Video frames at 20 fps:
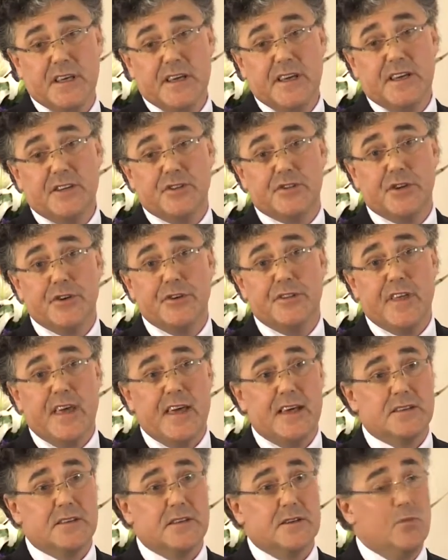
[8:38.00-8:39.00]
in
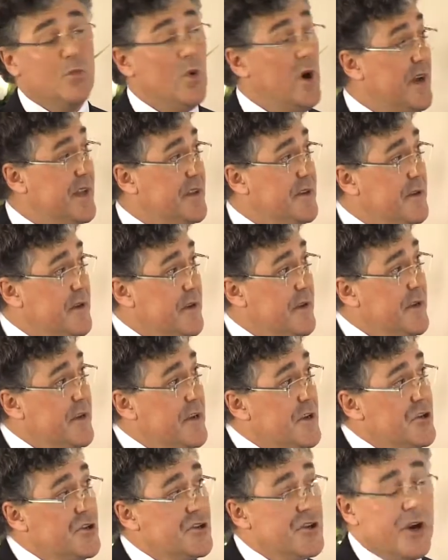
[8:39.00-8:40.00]
2001,
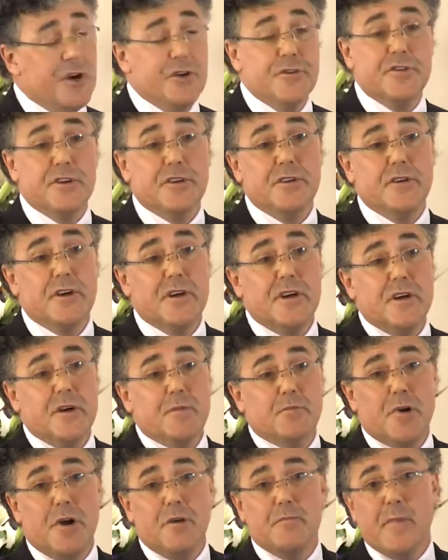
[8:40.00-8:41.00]
showed that
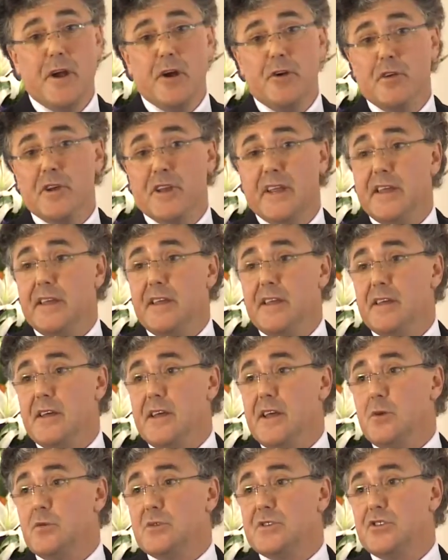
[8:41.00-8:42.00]
primarily
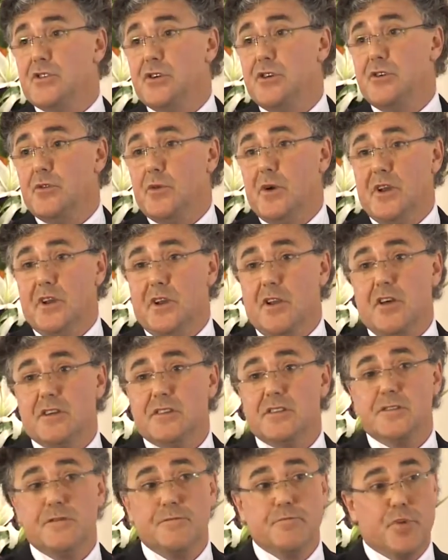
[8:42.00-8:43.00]
it was due to a
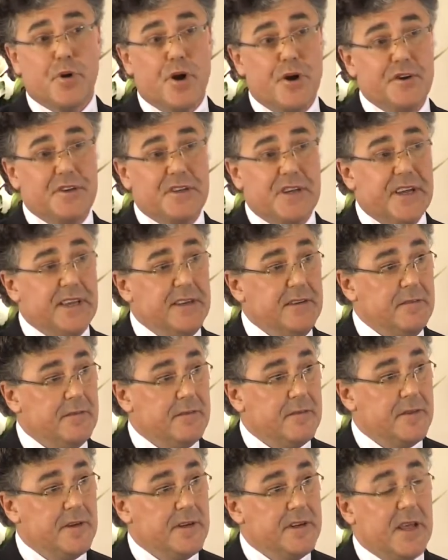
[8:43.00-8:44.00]
loss of protein,
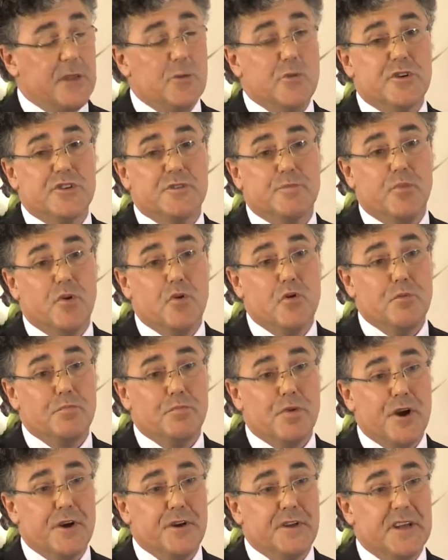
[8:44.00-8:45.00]
in other words, poor
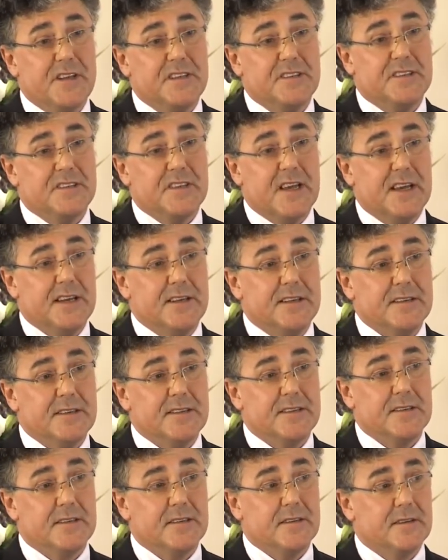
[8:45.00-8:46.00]
protein
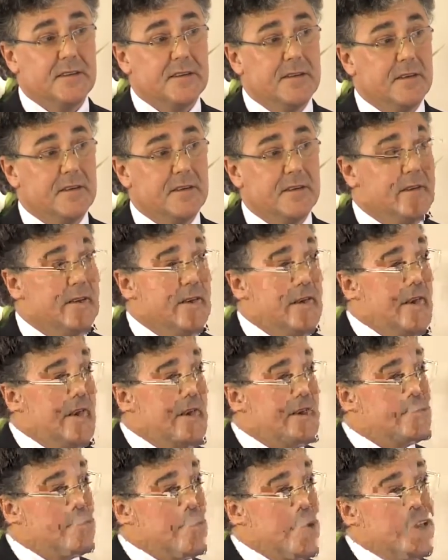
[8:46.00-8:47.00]
status,
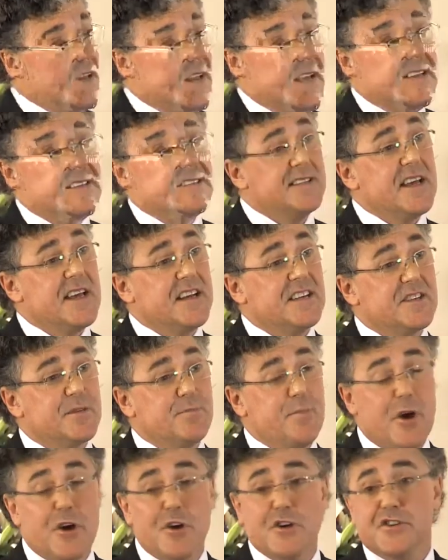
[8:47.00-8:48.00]
as well as
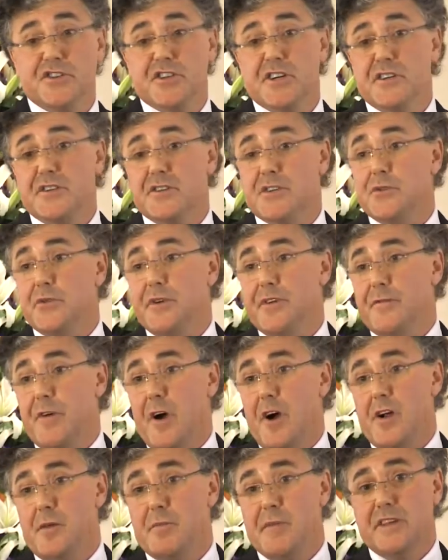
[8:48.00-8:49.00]
exposure to
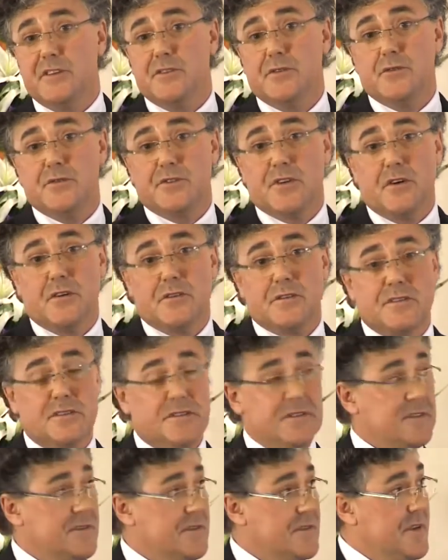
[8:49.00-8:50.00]
environmental
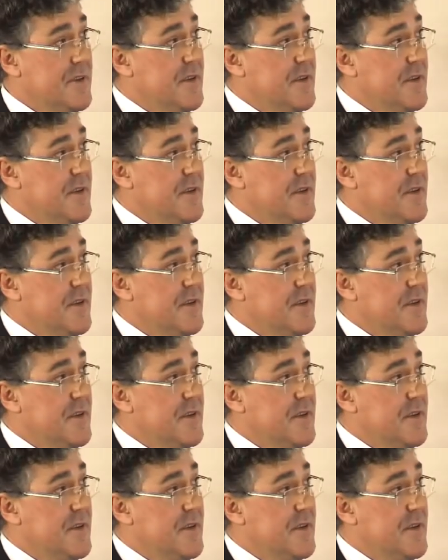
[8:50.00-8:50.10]
toxins.